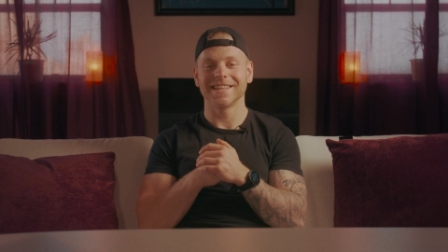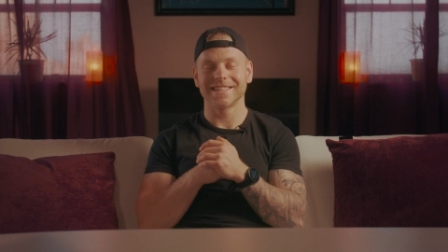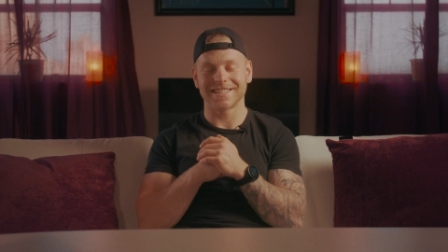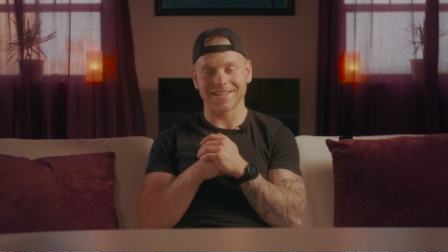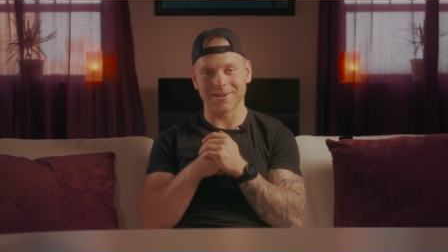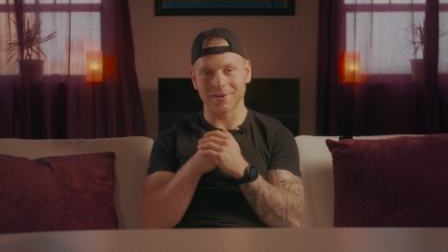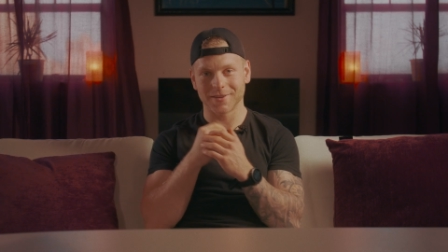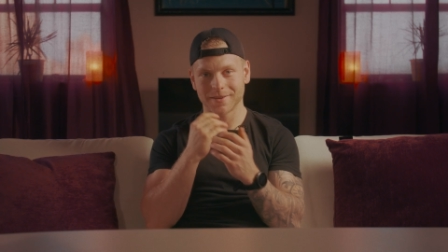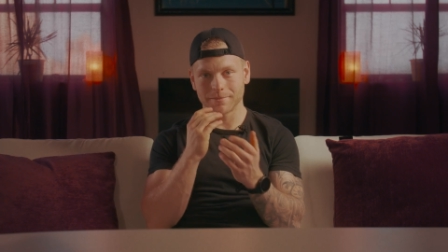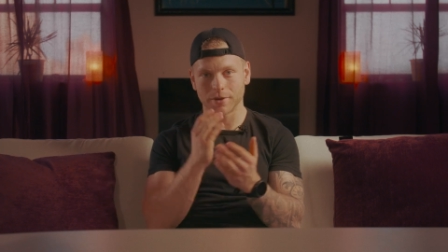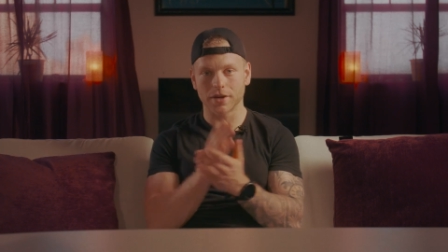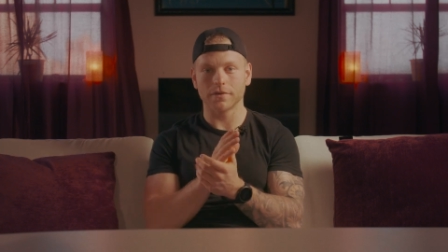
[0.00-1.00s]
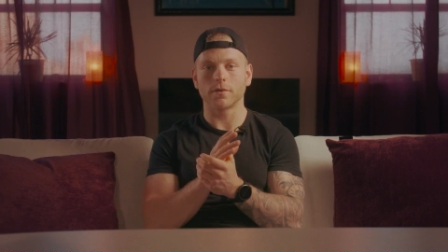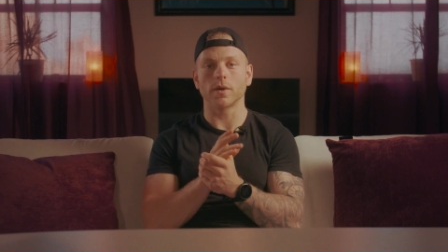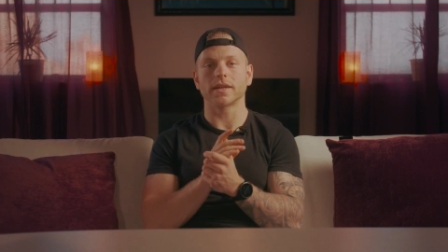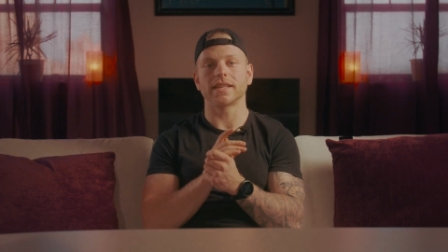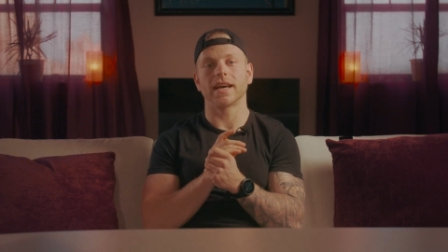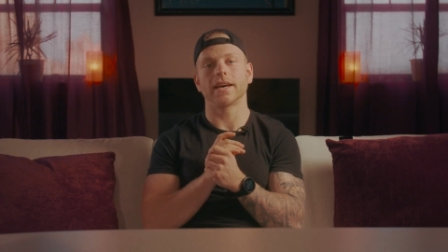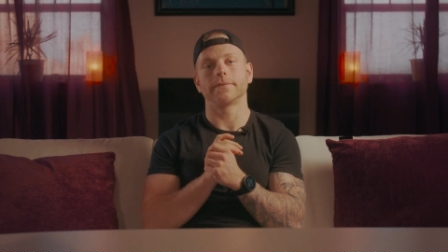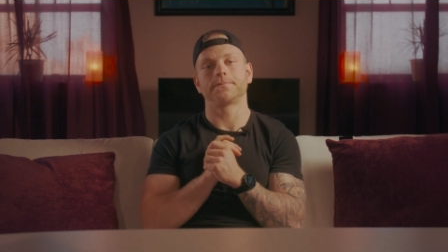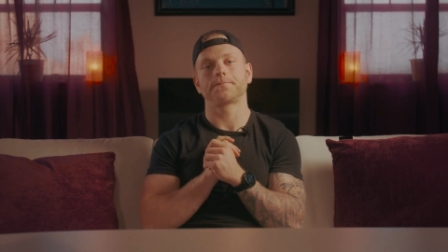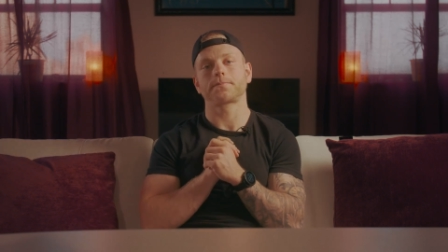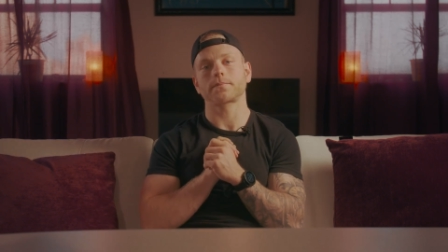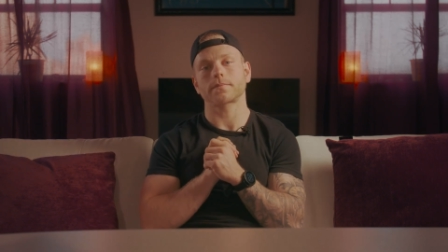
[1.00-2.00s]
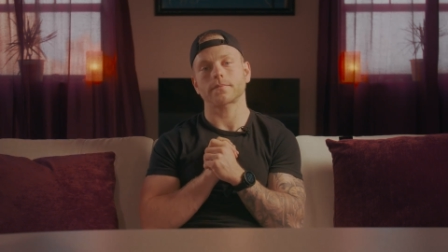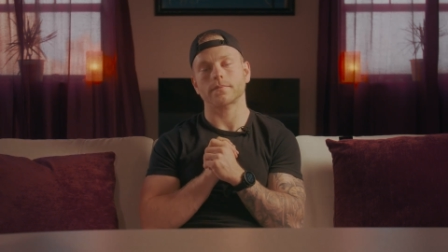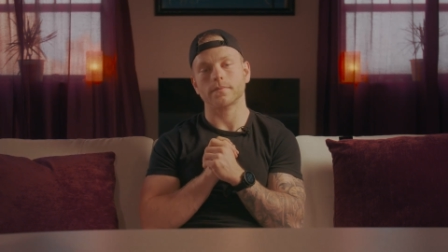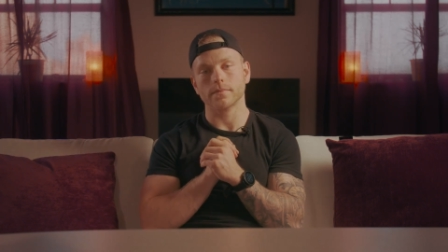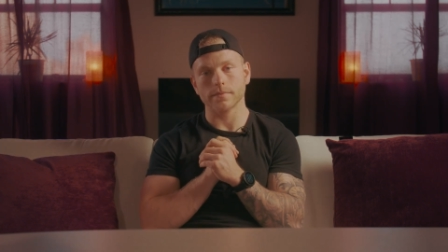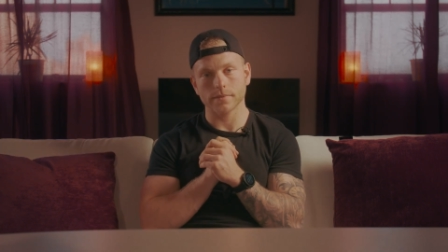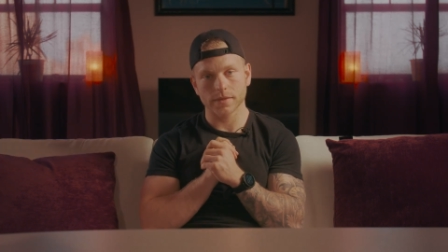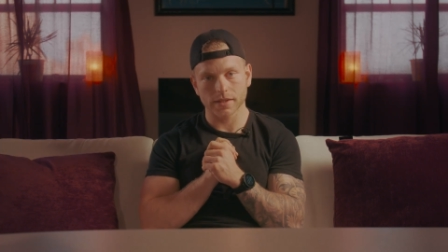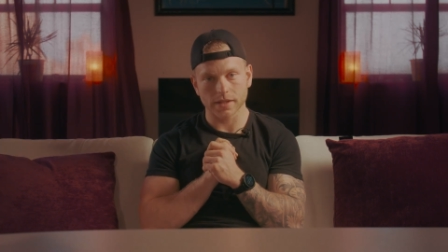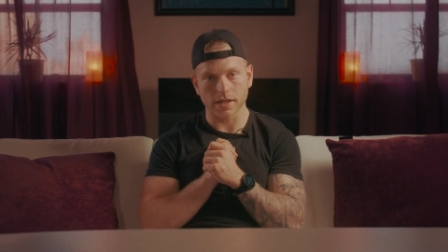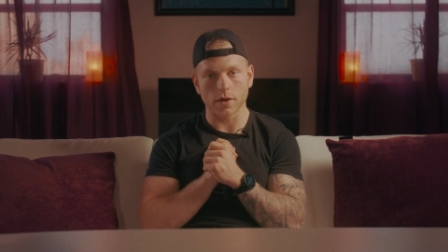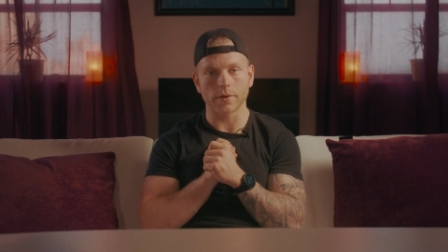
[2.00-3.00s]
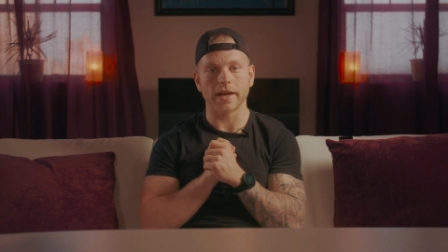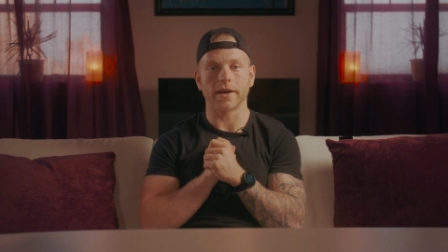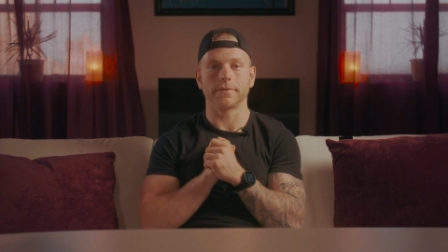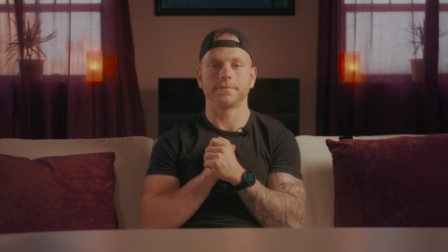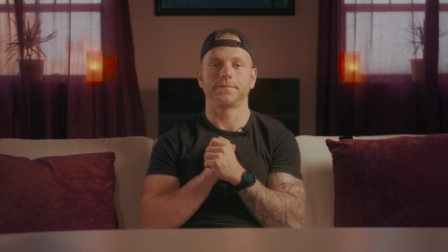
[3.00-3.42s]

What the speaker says: So put your fork down, slow down.